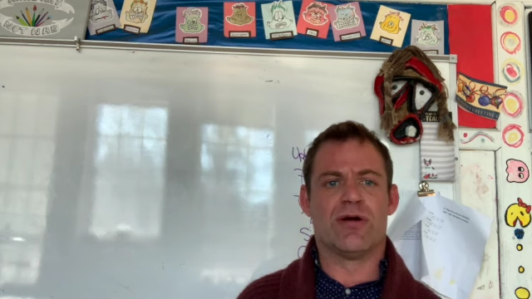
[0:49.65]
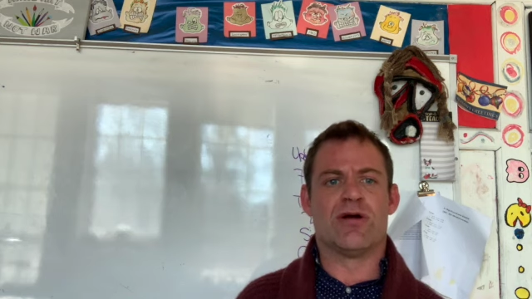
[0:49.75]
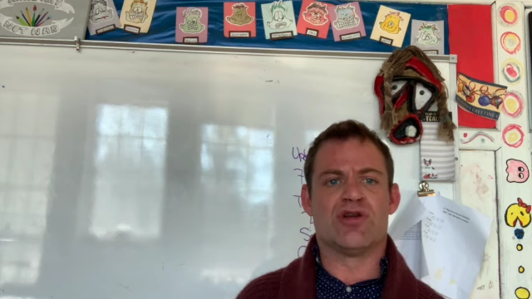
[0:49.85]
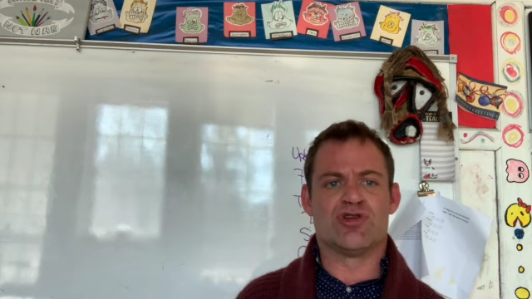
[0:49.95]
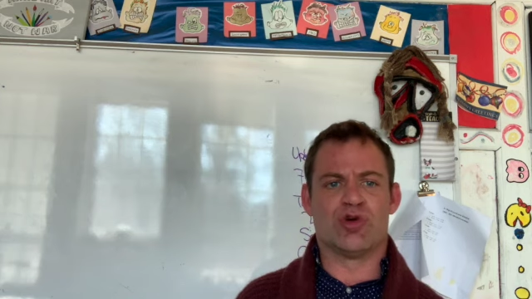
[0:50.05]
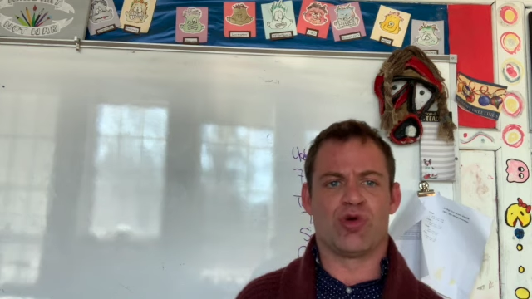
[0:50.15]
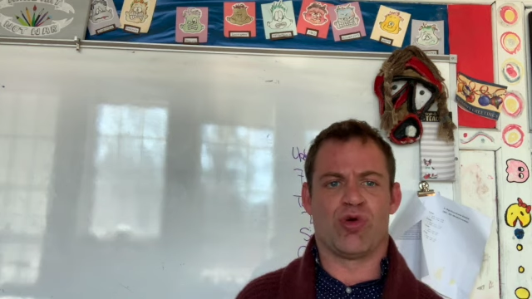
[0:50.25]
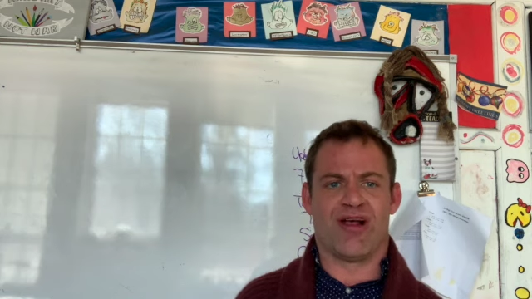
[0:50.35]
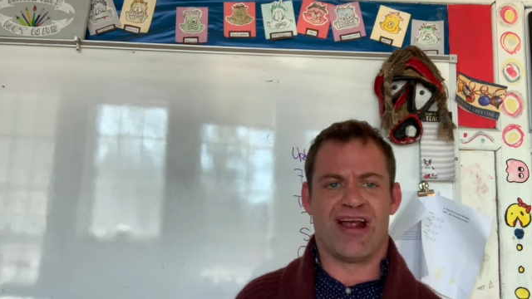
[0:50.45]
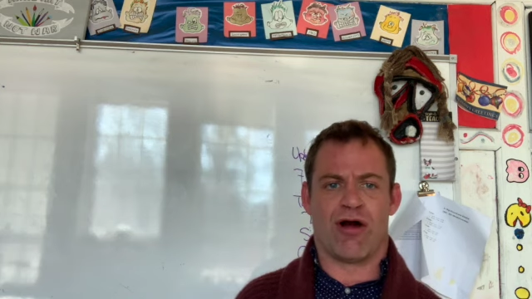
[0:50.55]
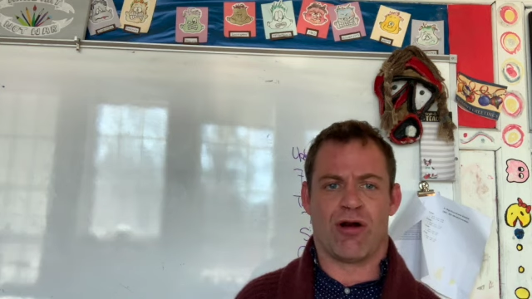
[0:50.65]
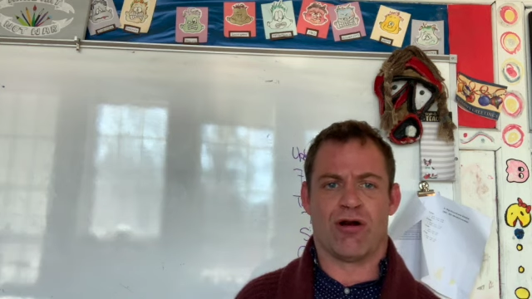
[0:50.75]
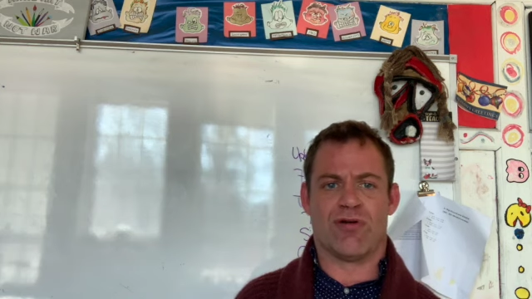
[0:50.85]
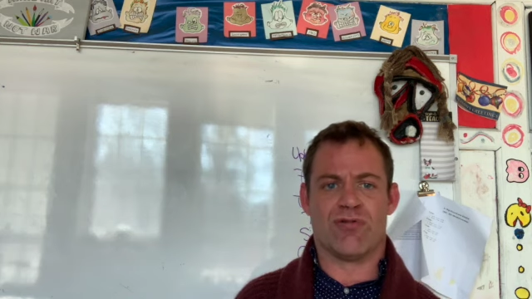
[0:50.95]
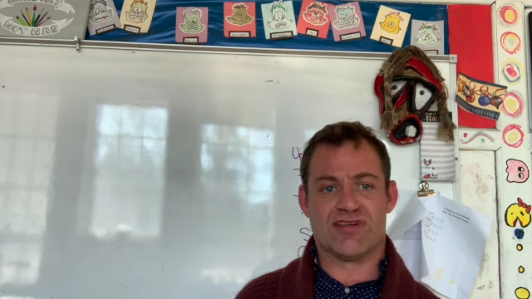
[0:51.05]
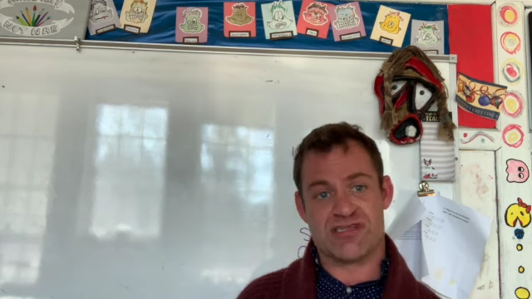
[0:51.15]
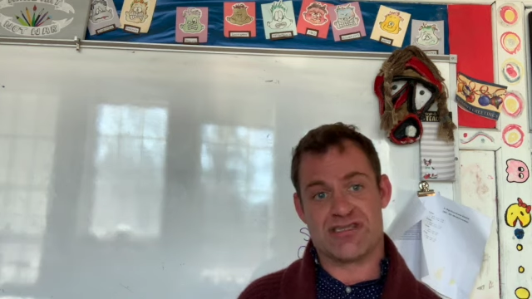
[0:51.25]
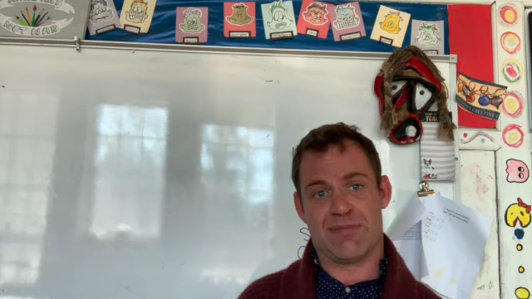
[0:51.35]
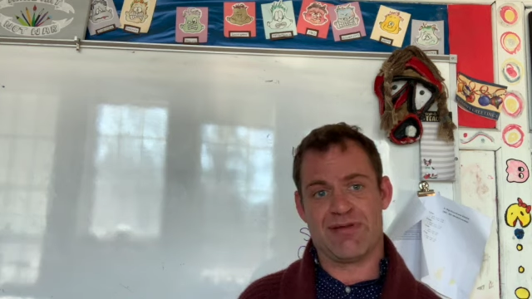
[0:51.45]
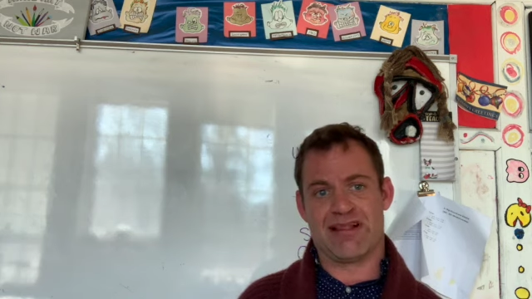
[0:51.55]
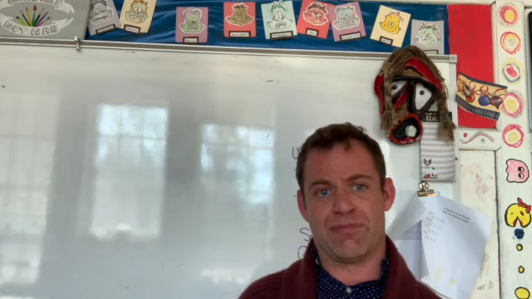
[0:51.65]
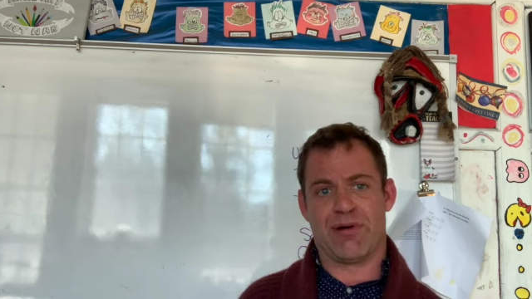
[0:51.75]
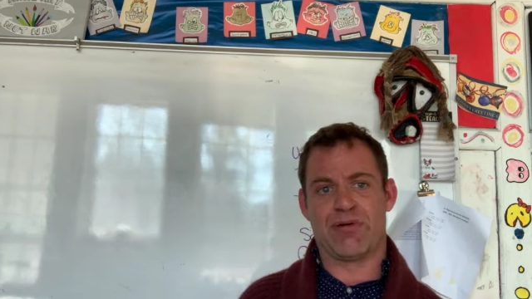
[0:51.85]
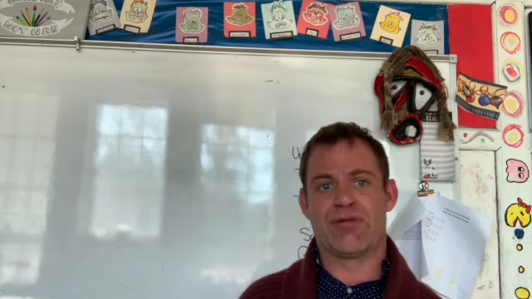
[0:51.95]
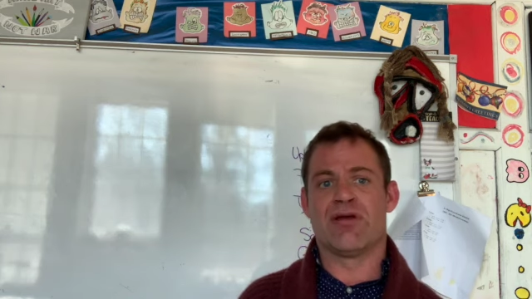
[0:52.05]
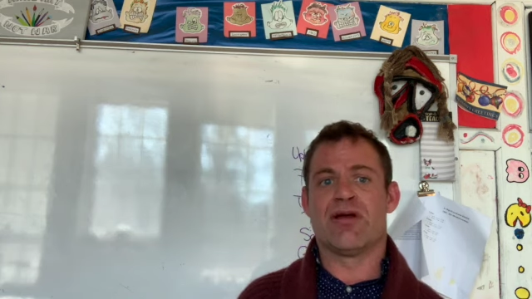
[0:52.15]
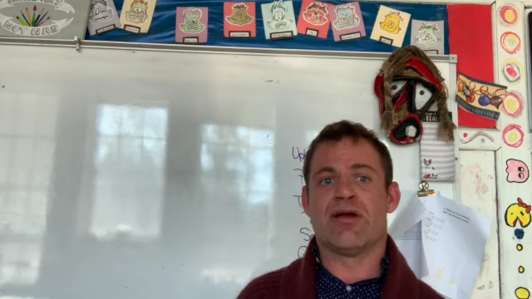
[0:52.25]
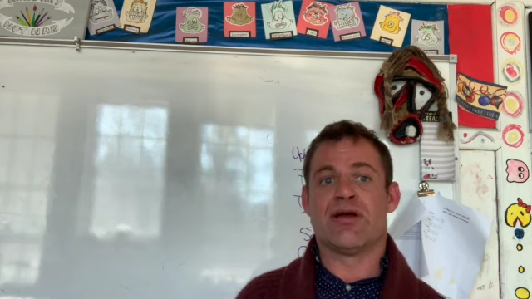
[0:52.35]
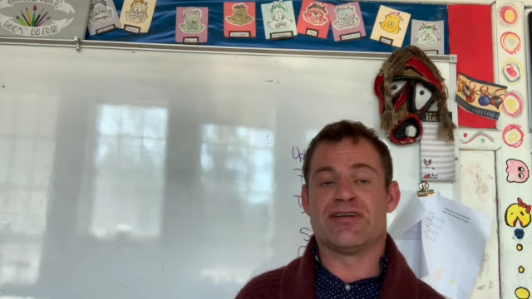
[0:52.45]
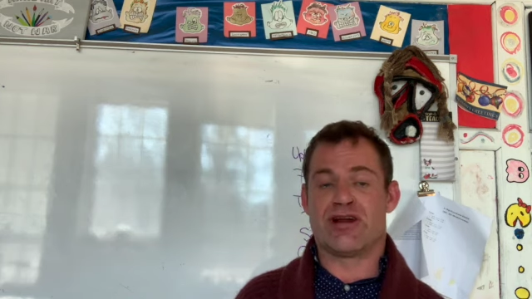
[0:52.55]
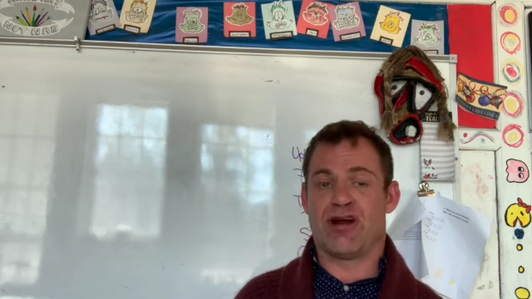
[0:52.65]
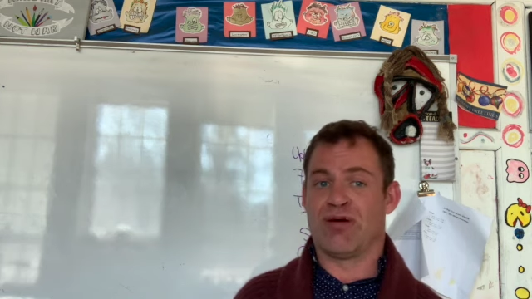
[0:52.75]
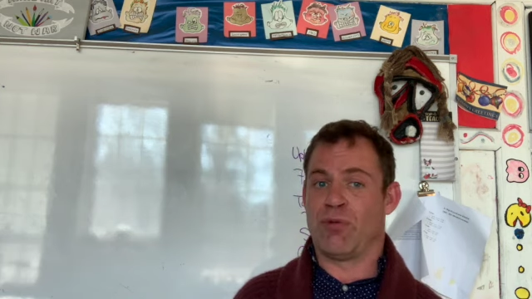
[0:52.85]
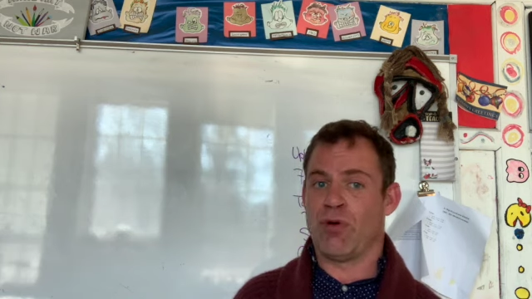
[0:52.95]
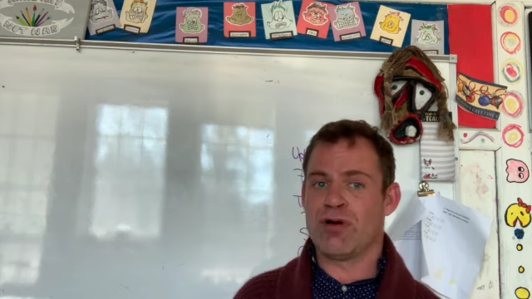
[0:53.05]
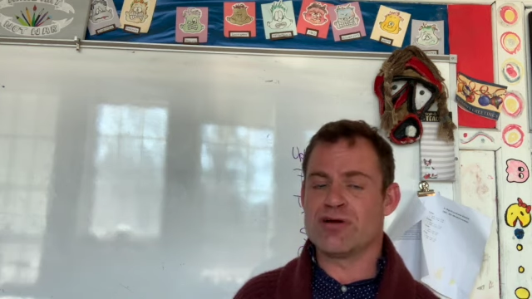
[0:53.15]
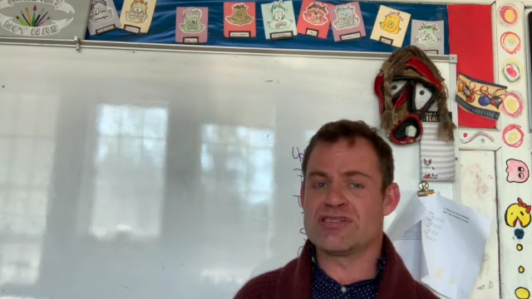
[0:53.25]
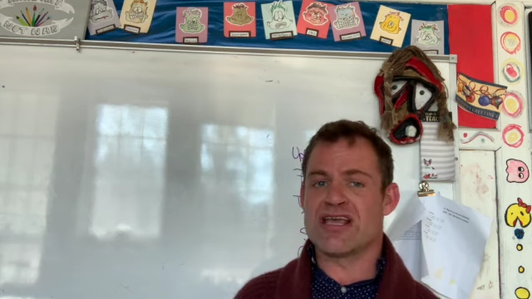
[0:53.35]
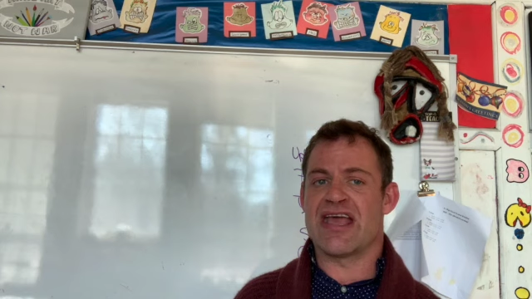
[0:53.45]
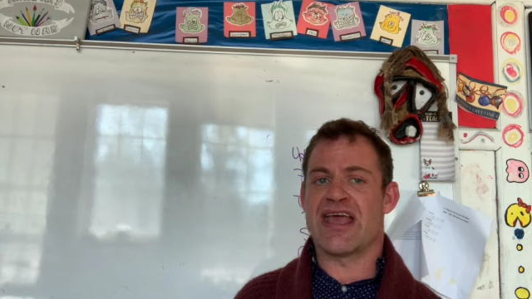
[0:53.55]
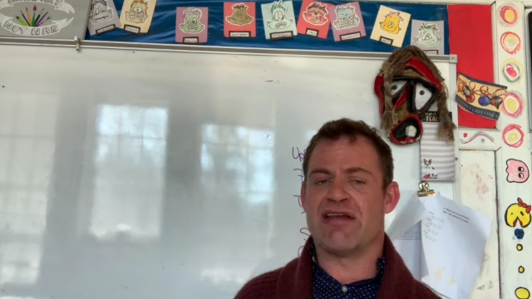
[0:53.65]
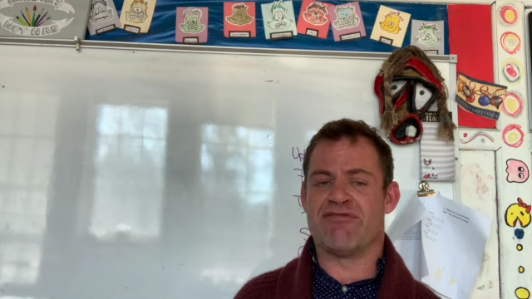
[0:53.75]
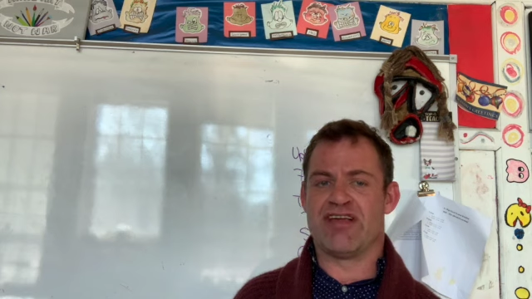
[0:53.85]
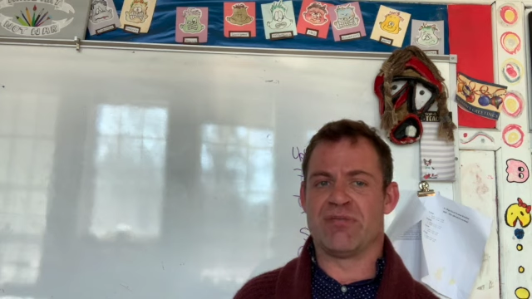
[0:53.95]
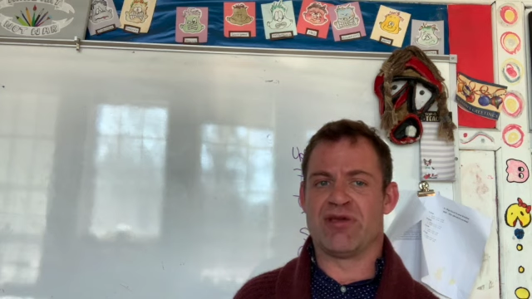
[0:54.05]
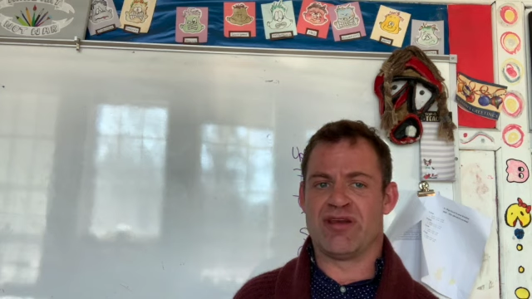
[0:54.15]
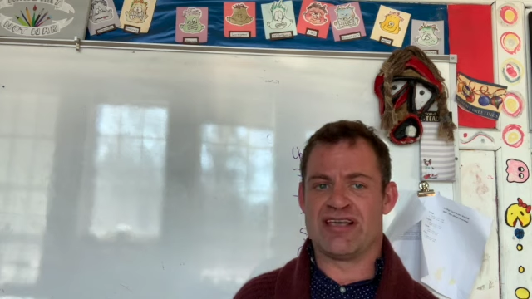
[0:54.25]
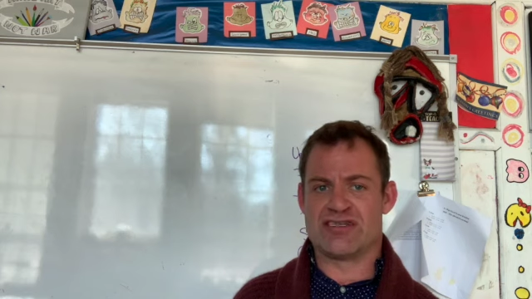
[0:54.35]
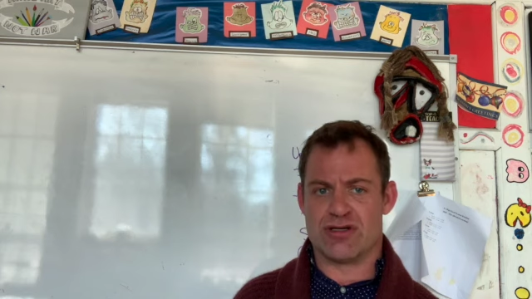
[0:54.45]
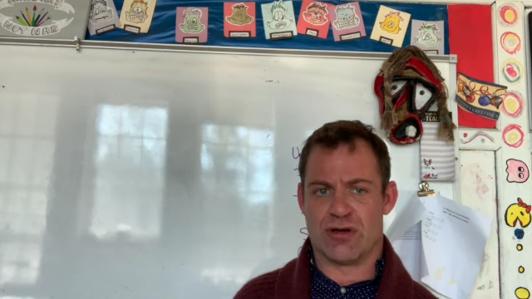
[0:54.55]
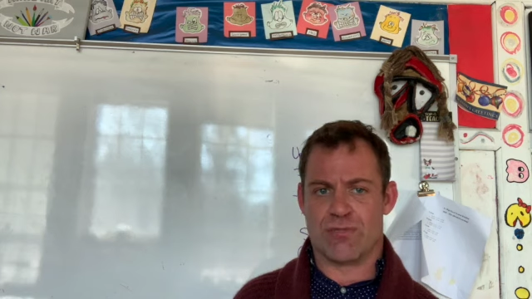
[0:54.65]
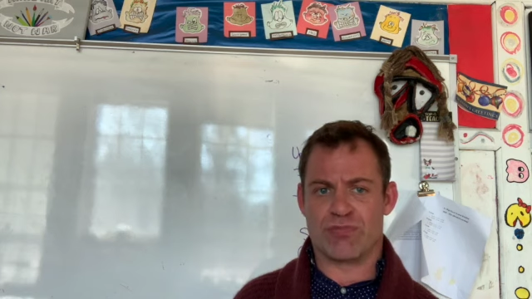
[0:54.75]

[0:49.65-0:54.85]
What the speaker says: to create art, which is something that both Terry Borders and Muniz do.